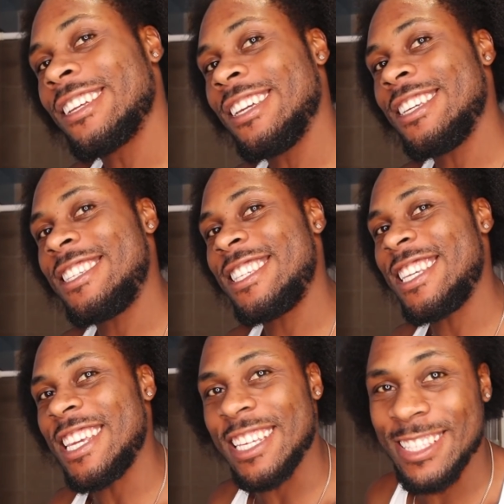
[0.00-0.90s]

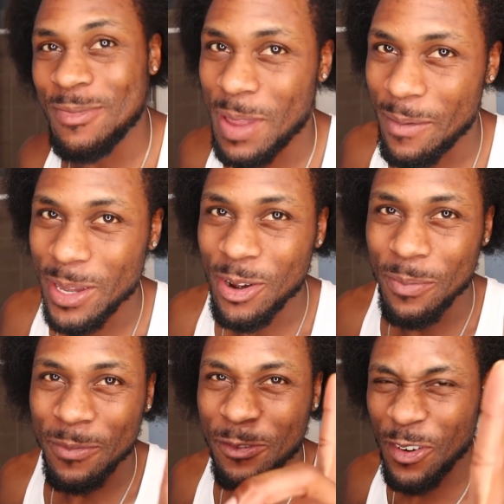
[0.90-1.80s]
easy, I big
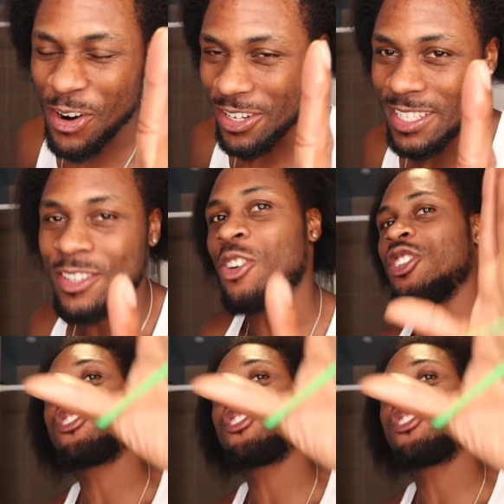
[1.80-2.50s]
up first, no,